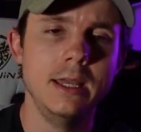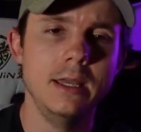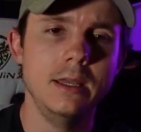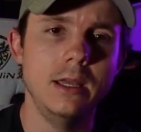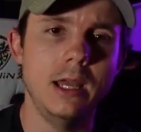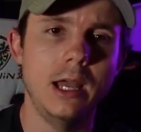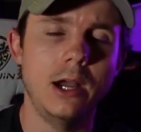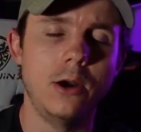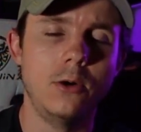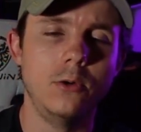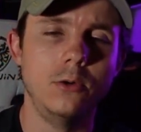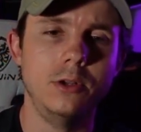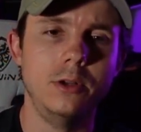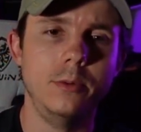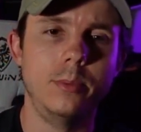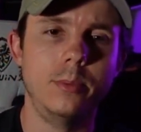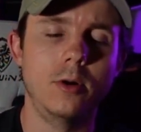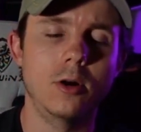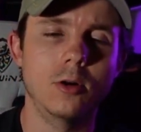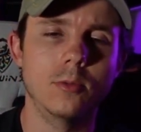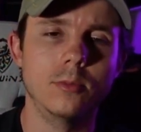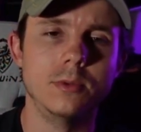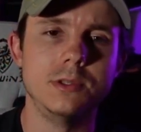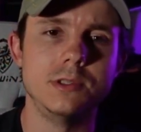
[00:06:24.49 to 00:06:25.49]
how
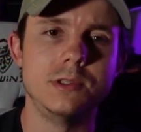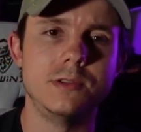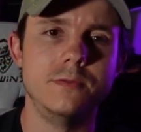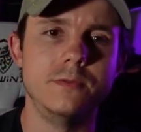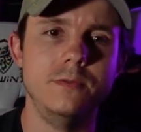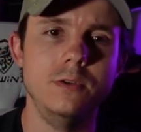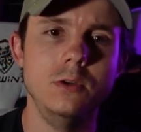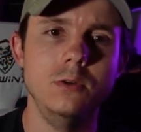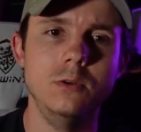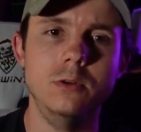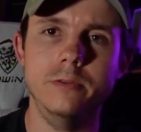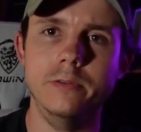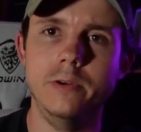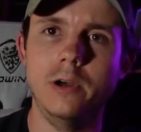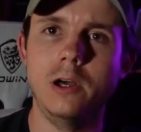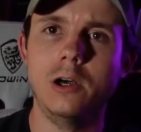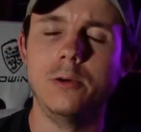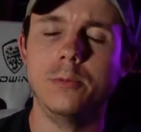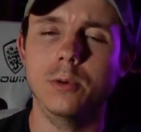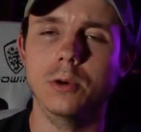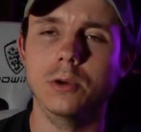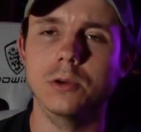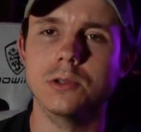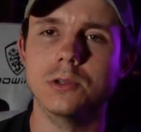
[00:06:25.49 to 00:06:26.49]
departments view
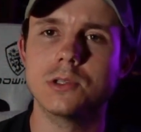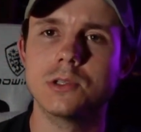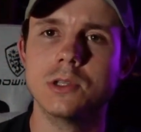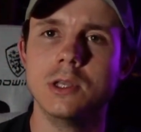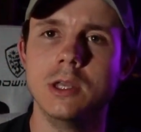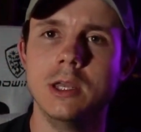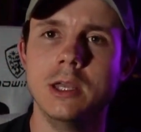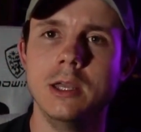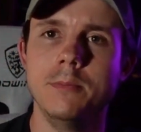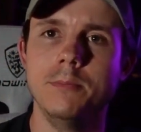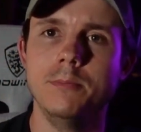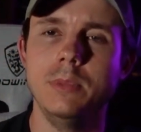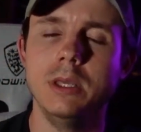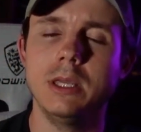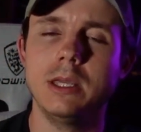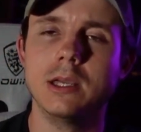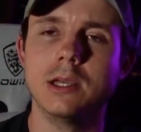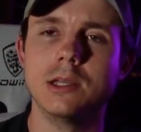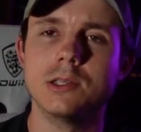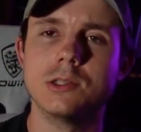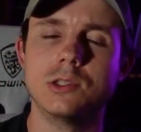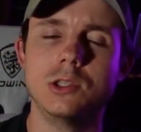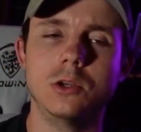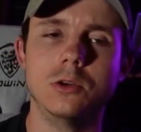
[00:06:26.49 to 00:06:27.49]
developers
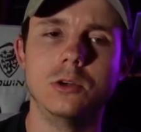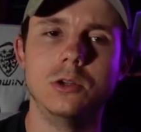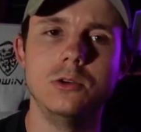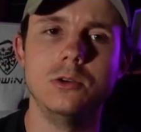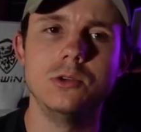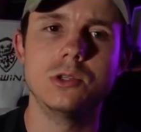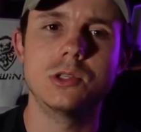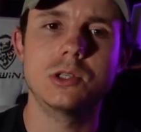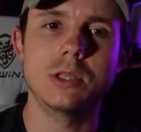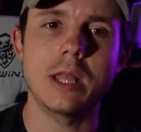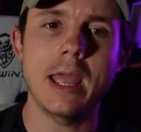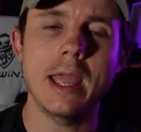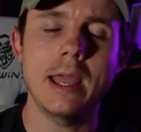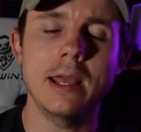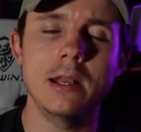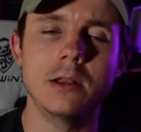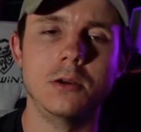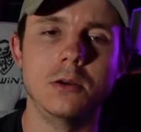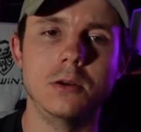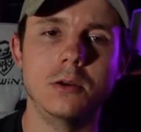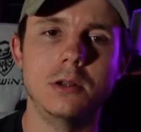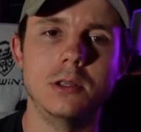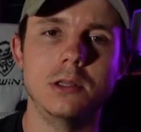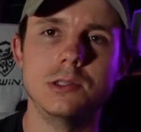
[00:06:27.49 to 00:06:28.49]
because their new
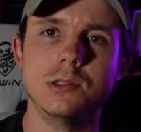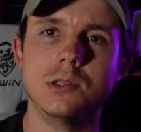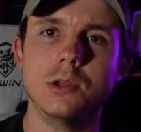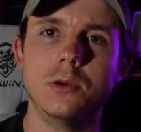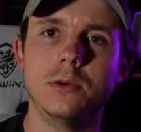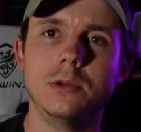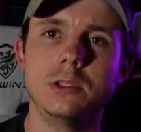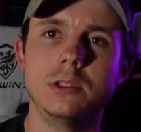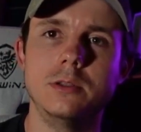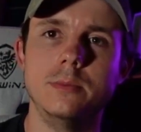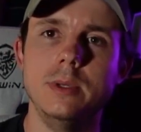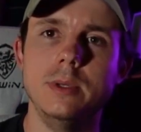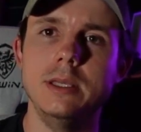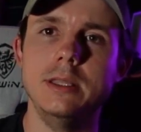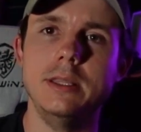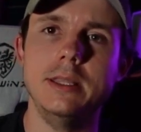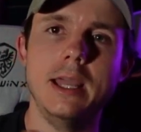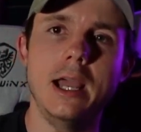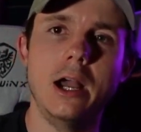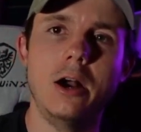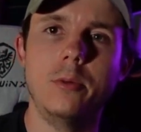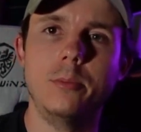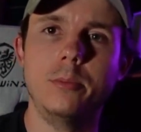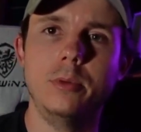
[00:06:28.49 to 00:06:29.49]
standard is going to be the
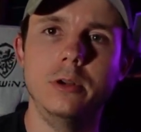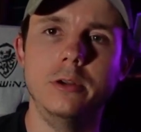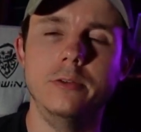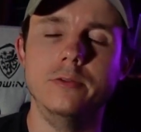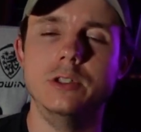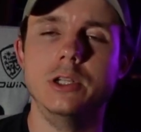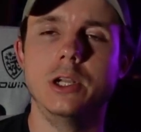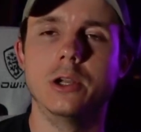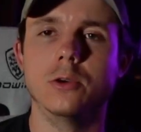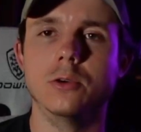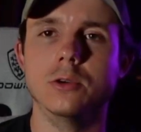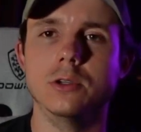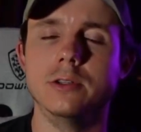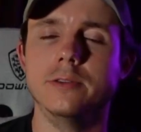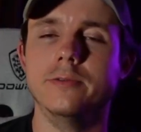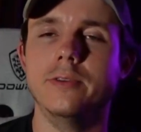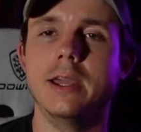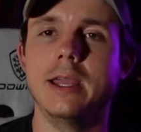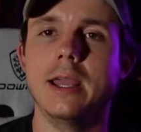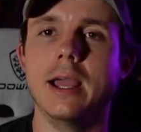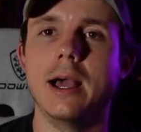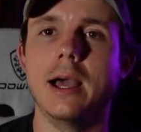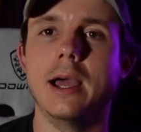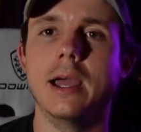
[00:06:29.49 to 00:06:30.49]
output of generative
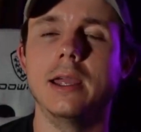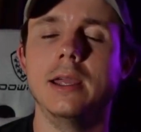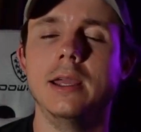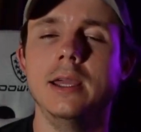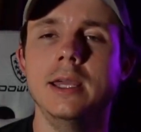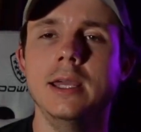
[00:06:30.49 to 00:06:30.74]
AI.